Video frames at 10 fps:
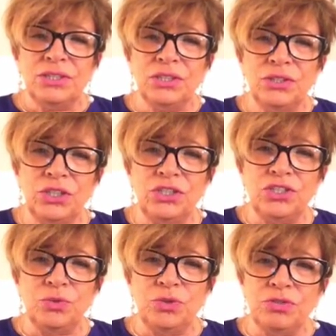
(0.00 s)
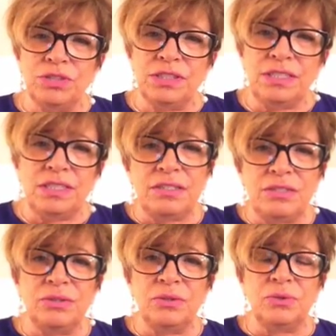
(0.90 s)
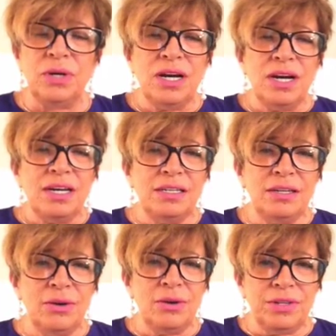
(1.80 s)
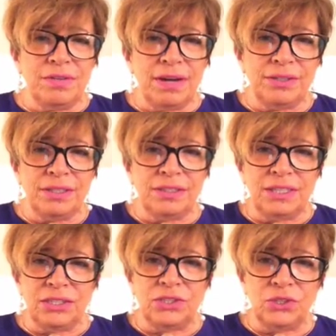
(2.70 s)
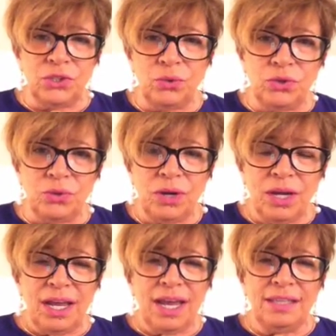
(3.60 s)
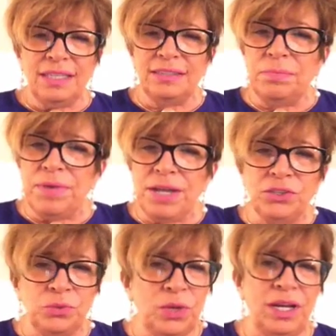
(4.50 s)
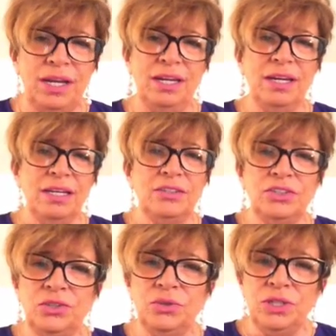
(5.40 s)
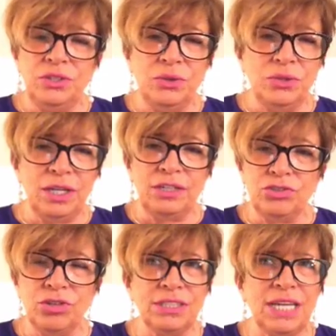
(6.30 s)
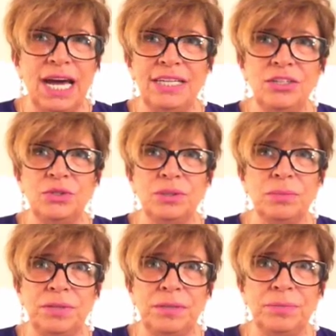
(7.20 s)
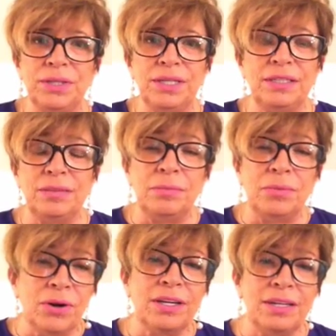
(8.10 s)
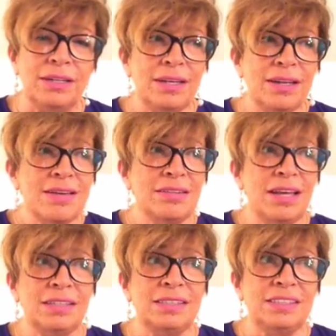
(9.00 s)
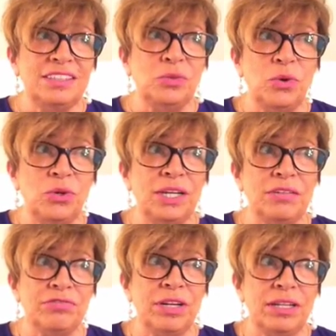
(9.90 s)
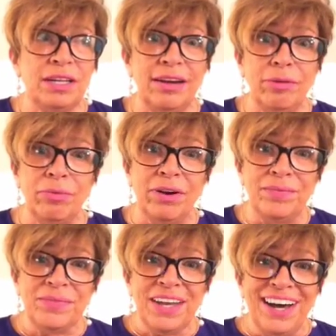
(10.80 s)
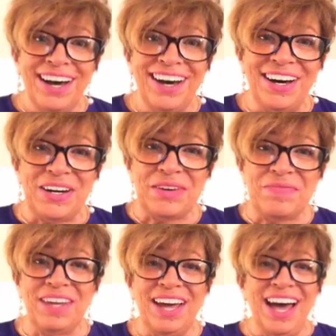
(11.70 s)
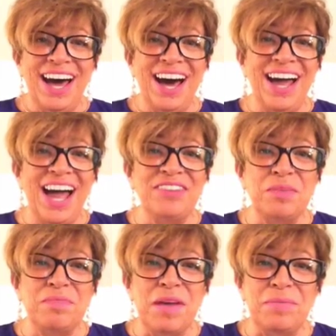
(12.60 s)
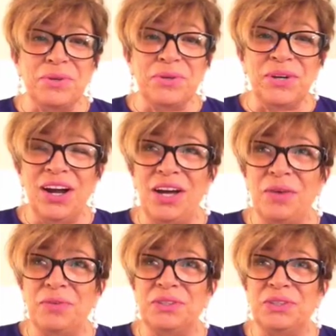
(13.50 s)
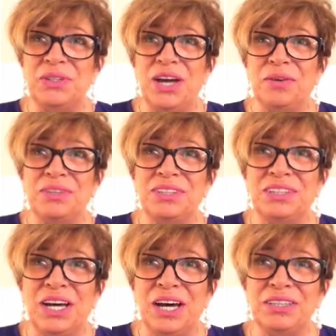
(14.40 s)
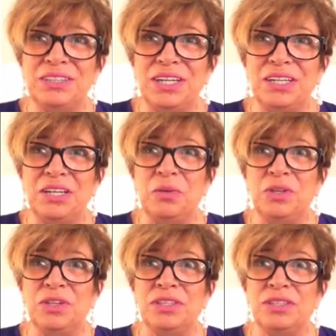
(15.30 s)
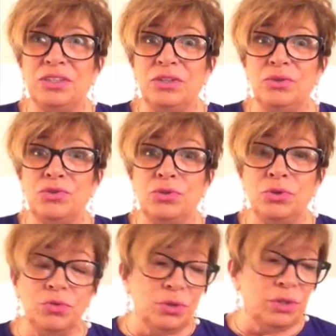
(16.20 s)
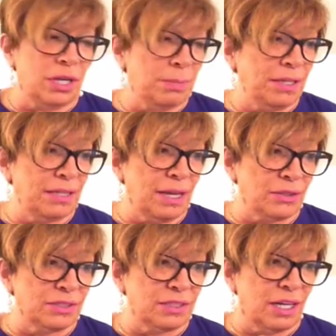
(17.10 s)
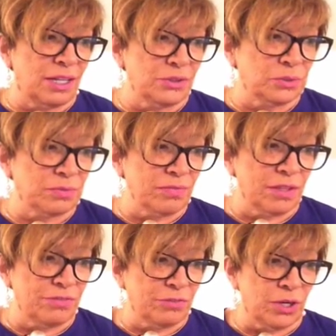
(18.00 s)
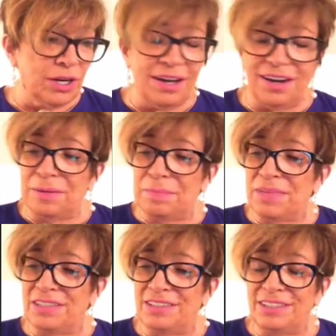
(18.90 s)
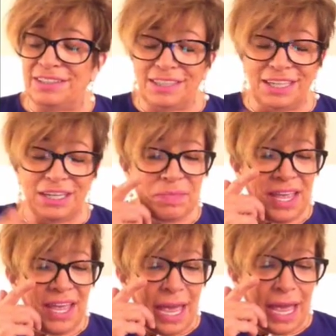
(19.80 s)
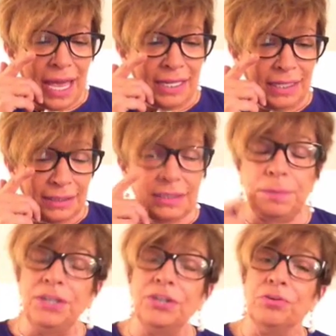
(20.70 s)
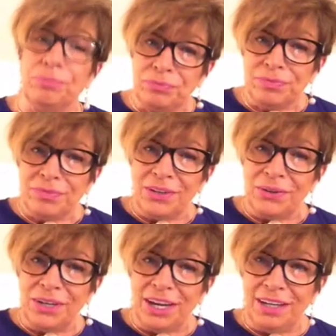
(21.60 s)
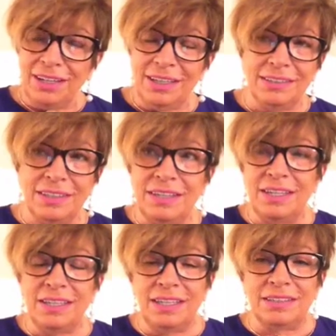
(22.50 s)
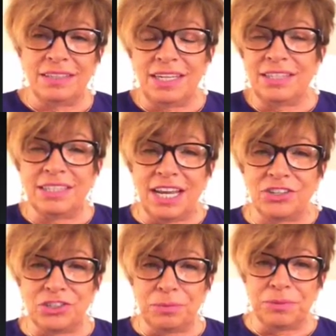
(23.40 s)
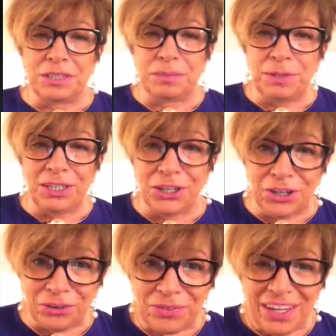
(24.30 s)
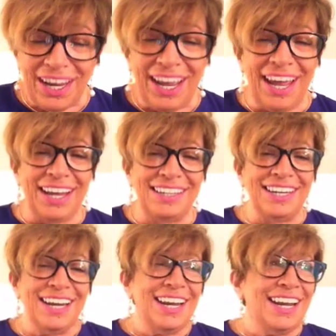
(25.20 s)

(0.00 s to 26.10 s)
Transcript: to look at you and critique you. You know, they're out there to get to know you. And that's the best way to do the know like and trust. I know some people in the market that still won't get in front of the camera. Um, I, I, remember I was I was uh, studying with this huge guru that I paid thousands of dollars for um, in D.C., and he's a speaker. Okay, he's an he, he's an international speaker, and